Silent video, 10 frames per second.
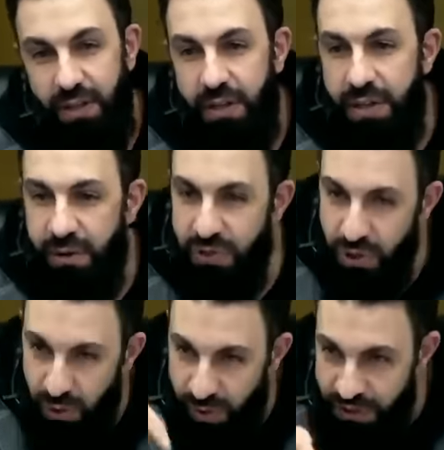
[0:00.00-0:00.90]
There is
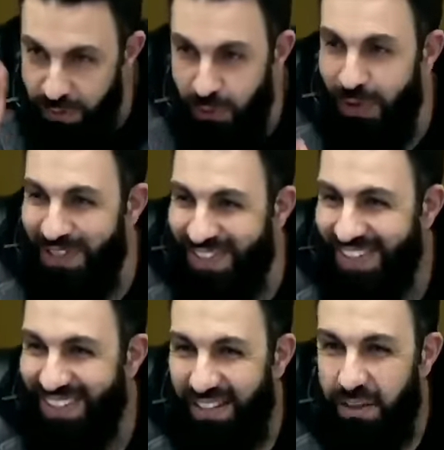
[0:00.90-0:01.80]
always a point.
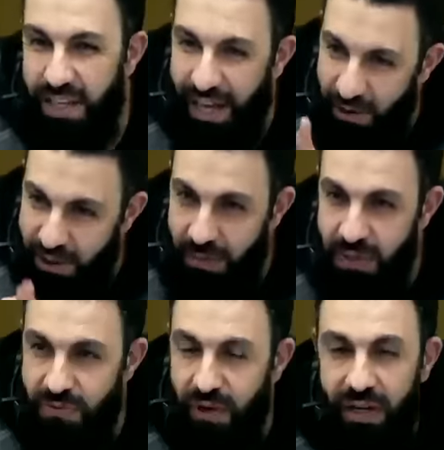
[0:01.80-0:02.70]
The outcome
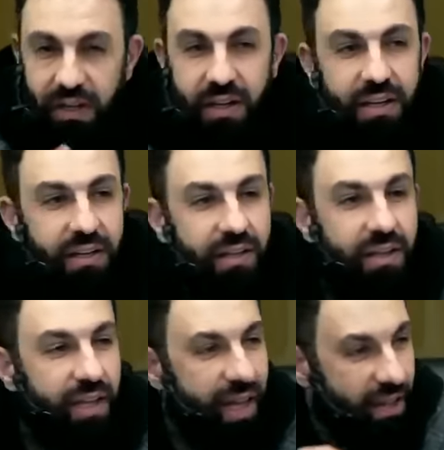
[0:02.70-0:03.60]
is for Allah
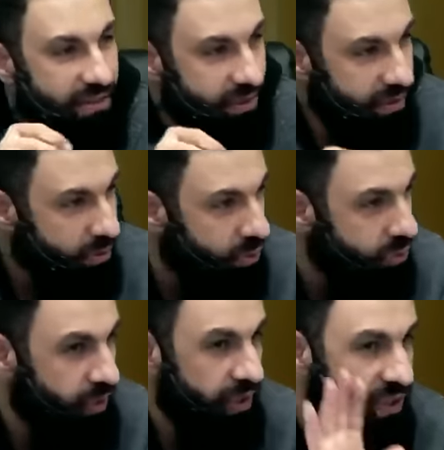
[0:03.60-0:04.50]
and the good
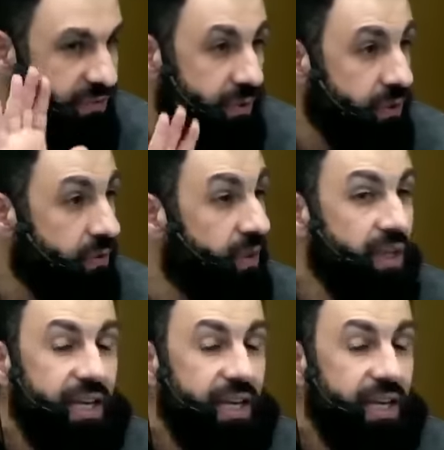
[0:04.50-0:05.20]
work is for you.